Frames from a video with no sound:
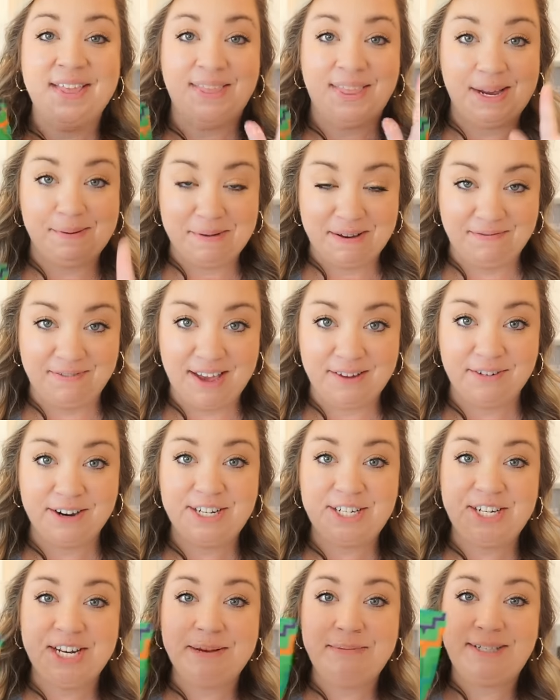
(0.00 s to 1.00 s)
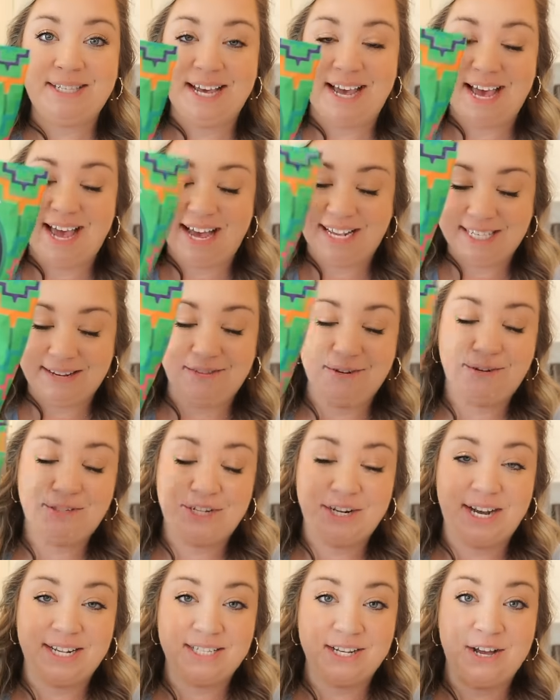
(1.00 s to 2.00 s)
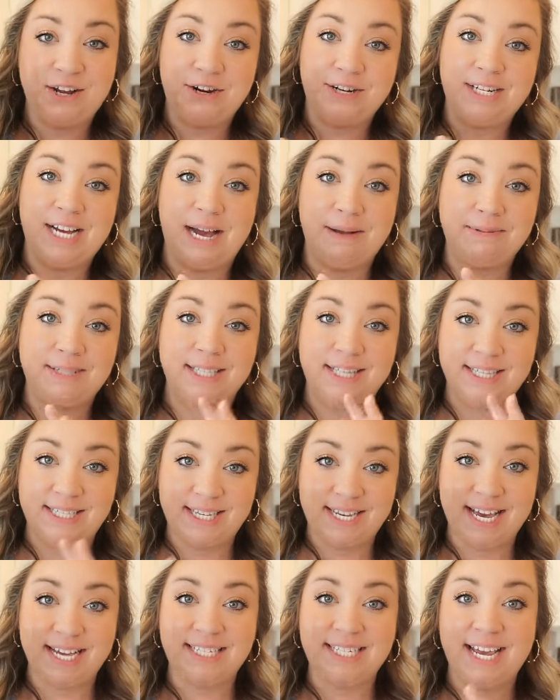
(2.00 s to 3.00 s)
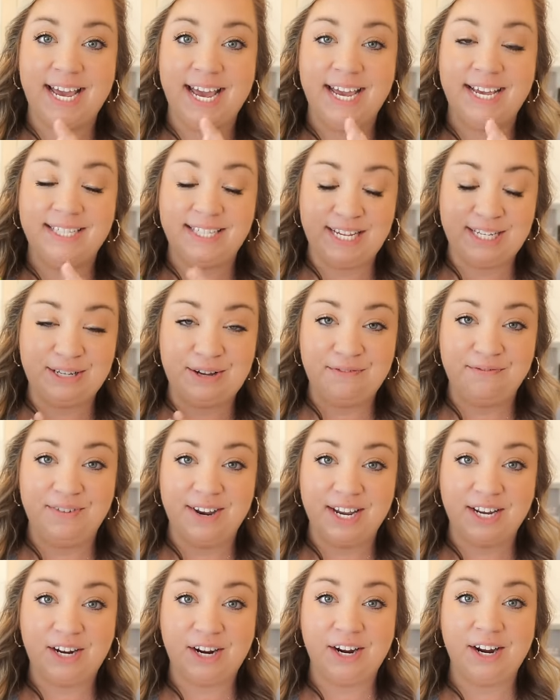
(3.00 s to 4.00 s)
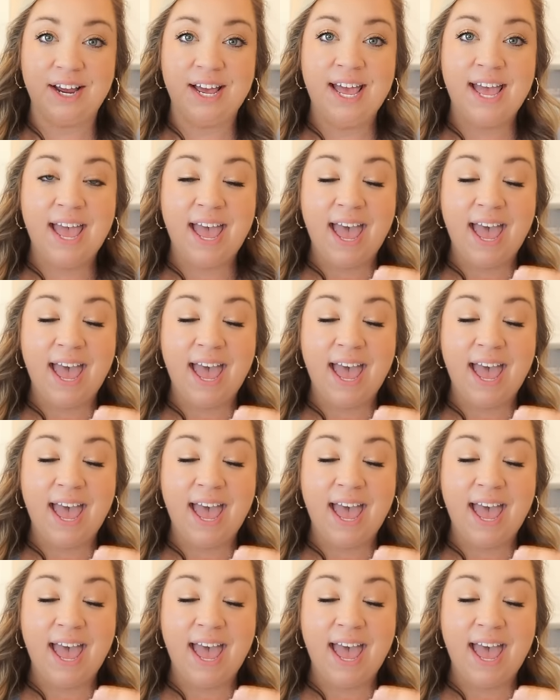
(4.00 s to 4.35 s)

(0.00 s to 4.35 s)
They're my favorite chips, as I told you guys 100 times, the Siete sea salt and vinegar.